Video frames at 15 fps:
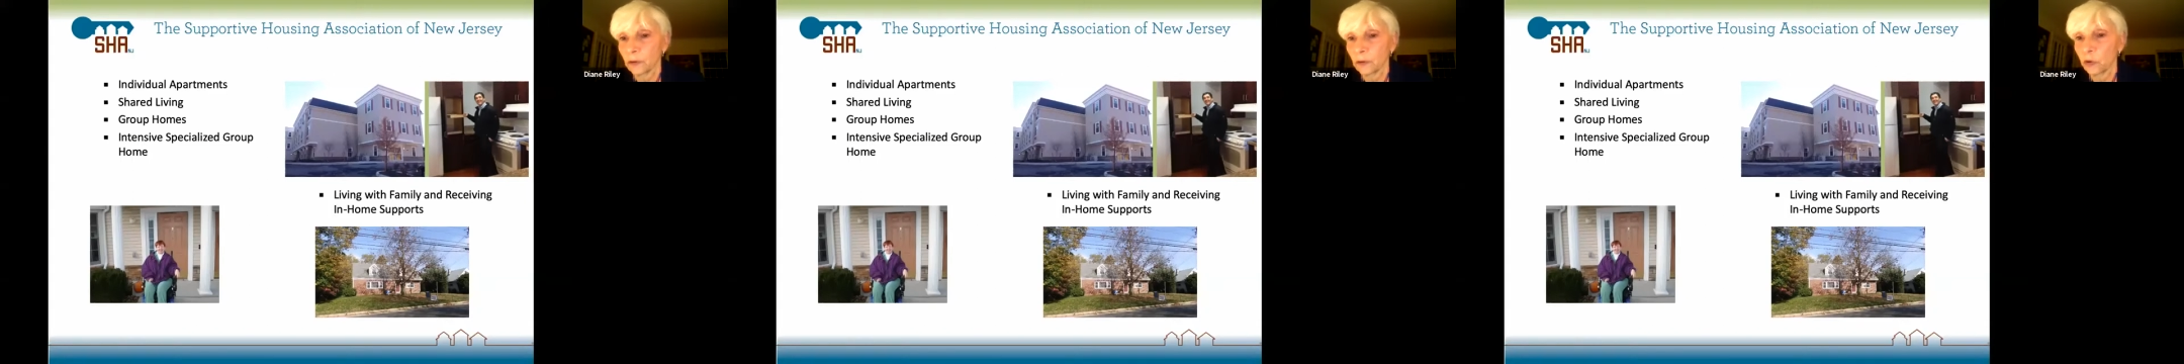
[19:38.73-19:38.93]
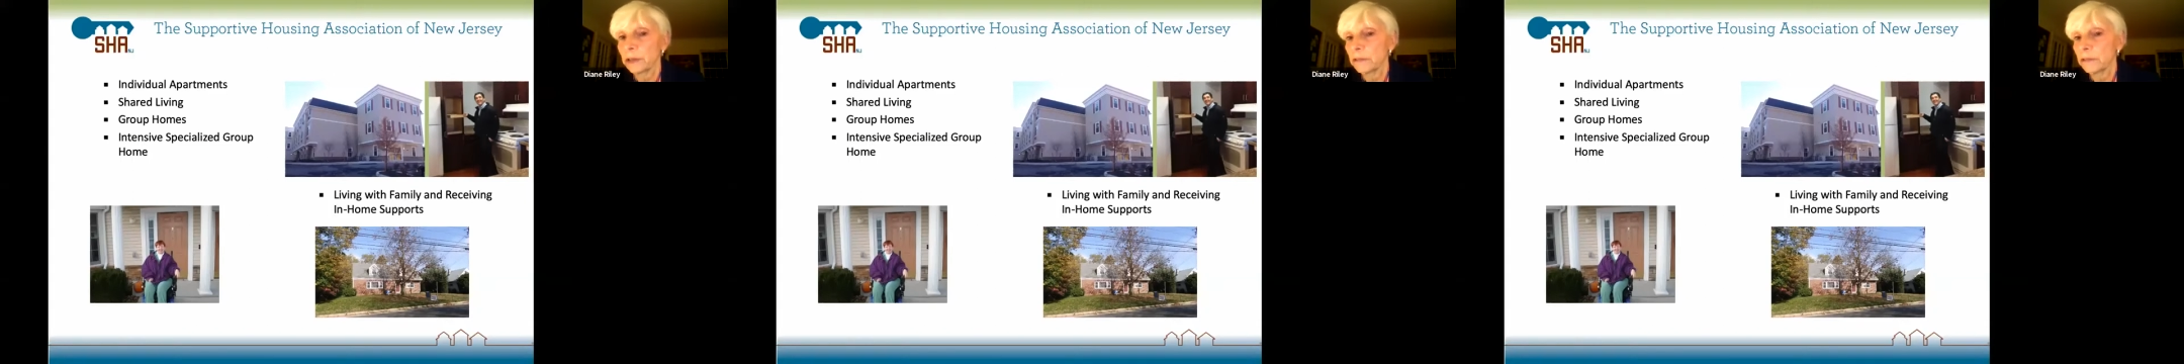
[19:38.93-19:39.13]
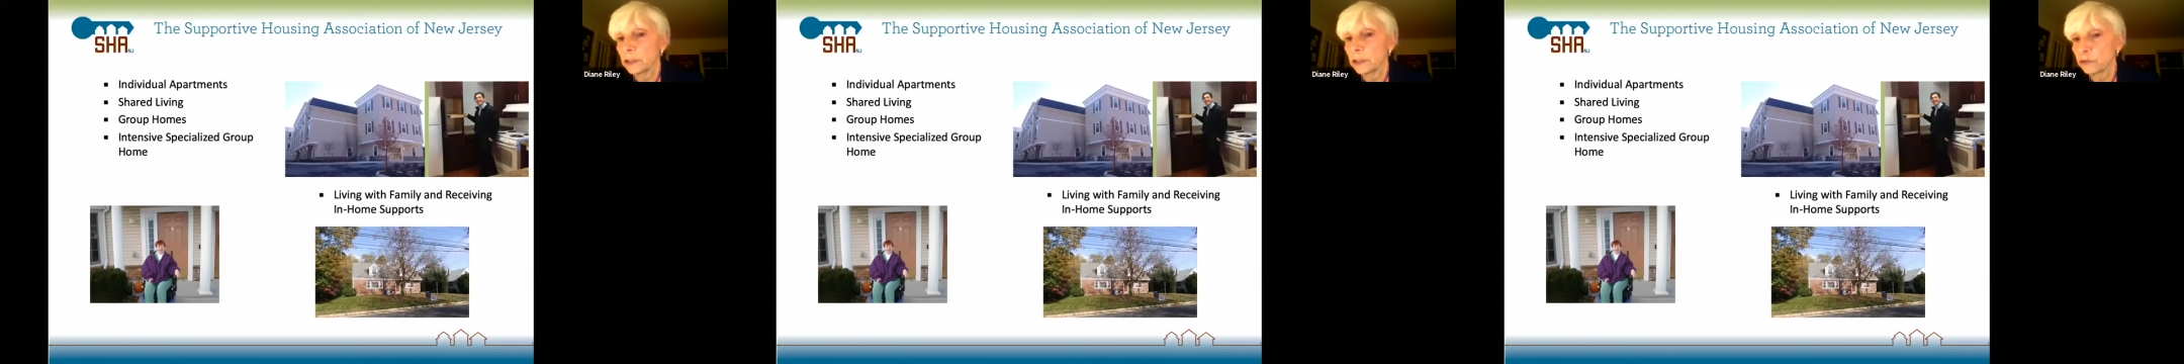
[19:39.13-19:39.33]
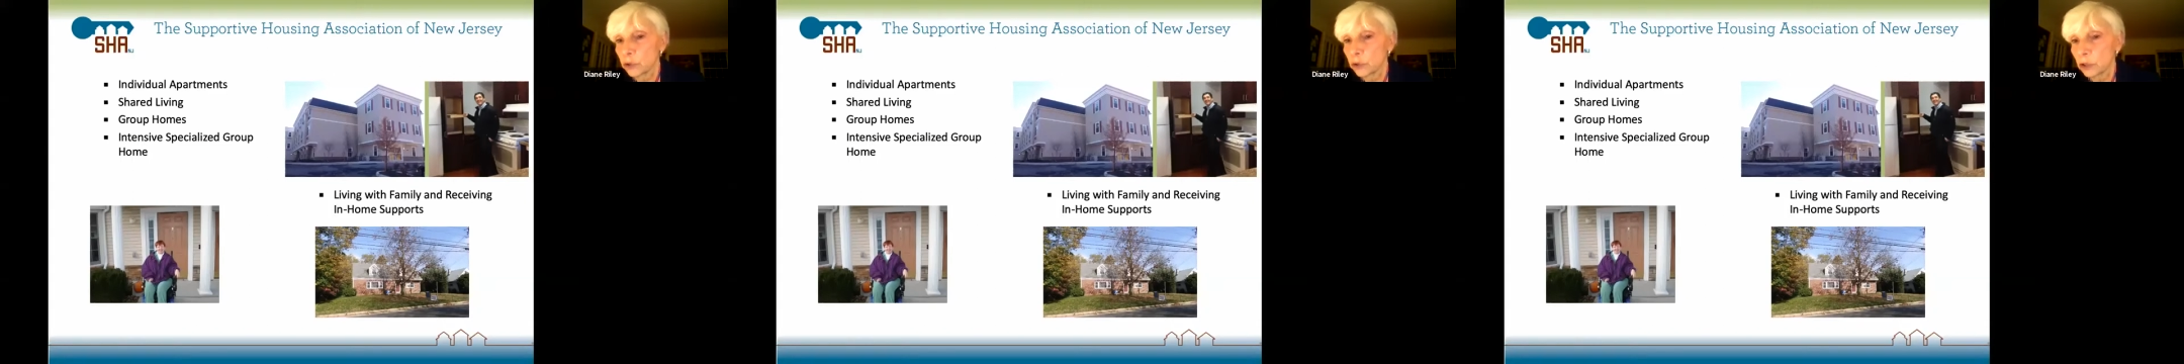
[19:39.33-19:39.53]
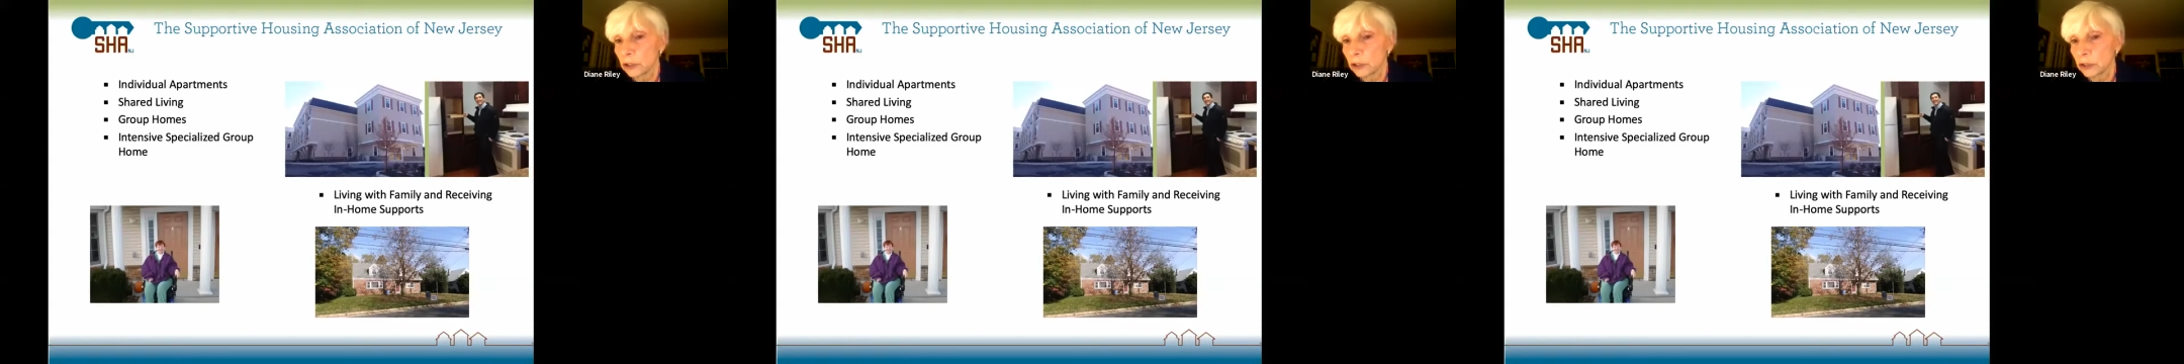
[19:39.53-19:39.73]
or even a
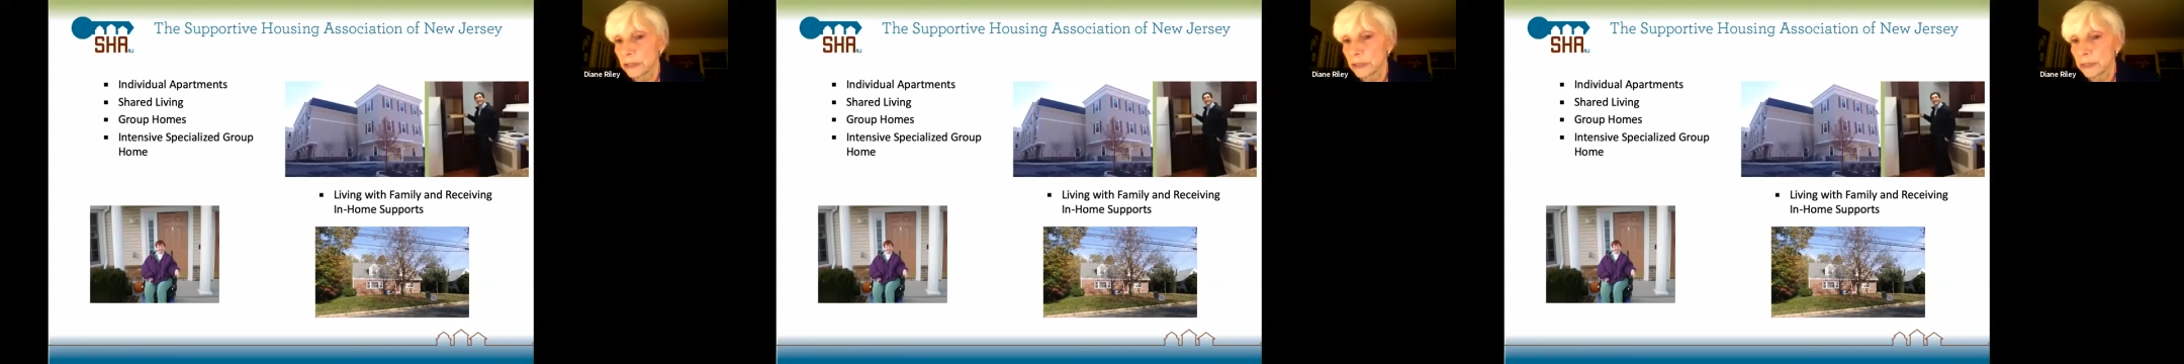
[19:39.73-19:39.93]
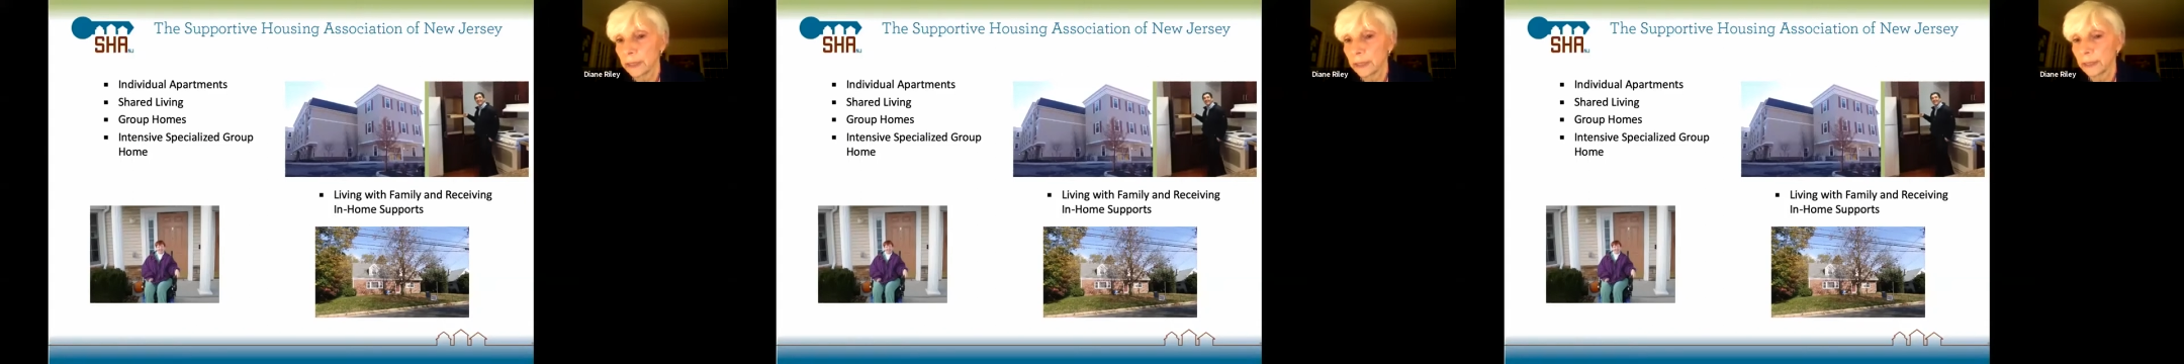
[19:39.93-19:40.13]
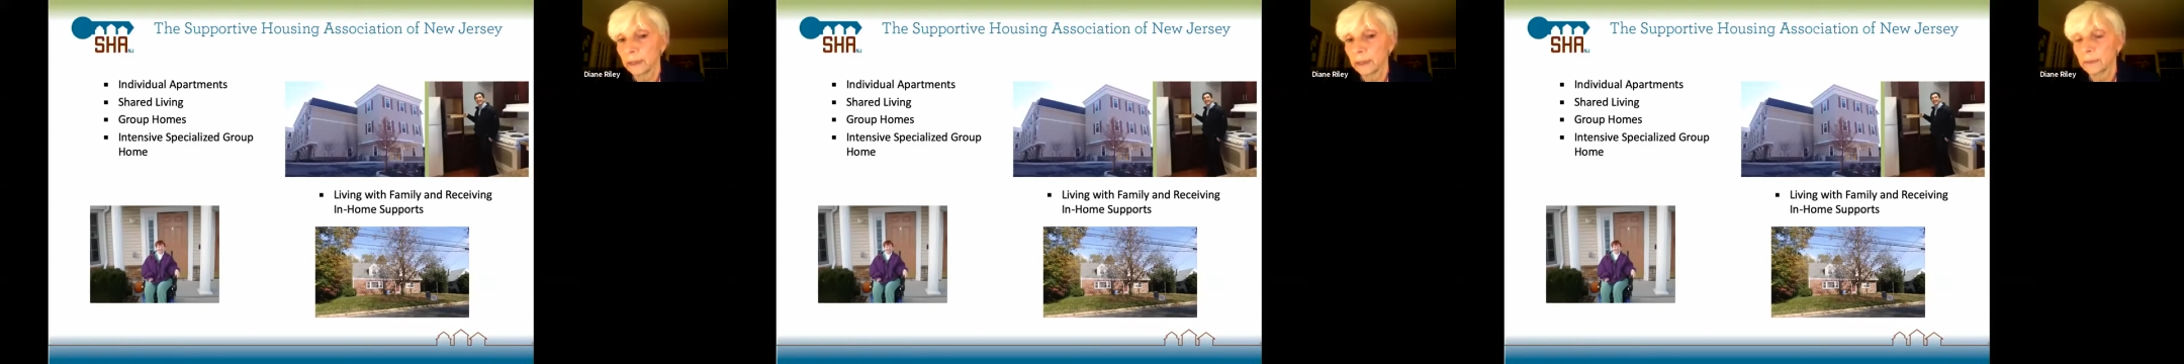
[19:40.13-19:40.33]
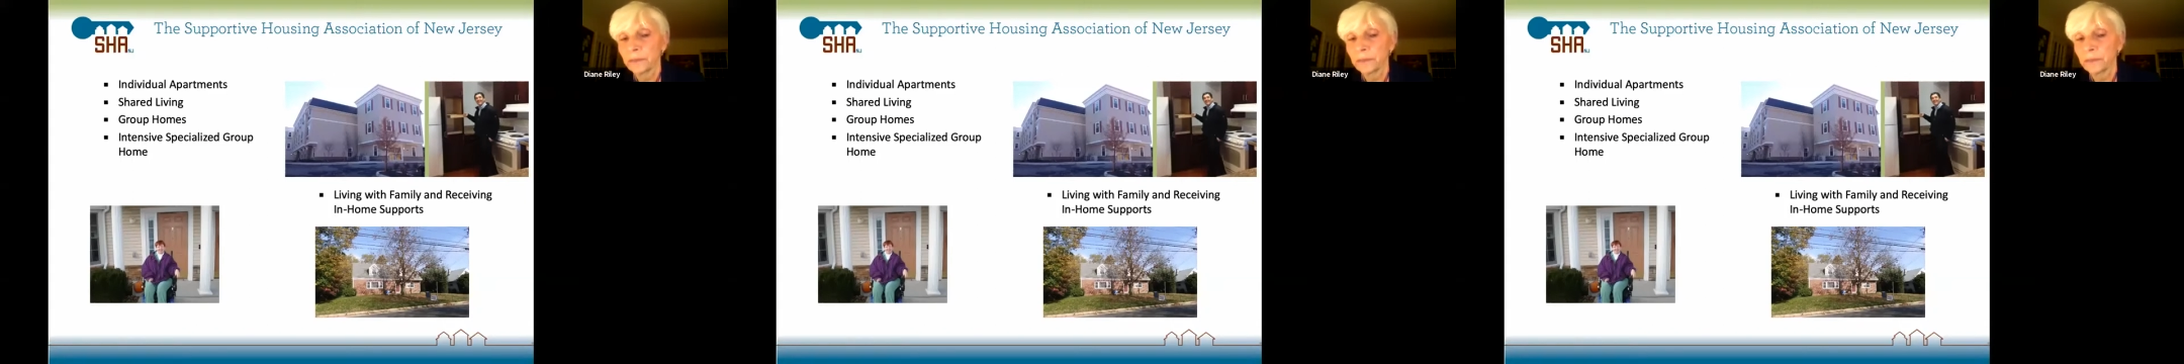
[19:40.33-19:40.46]
rural setting.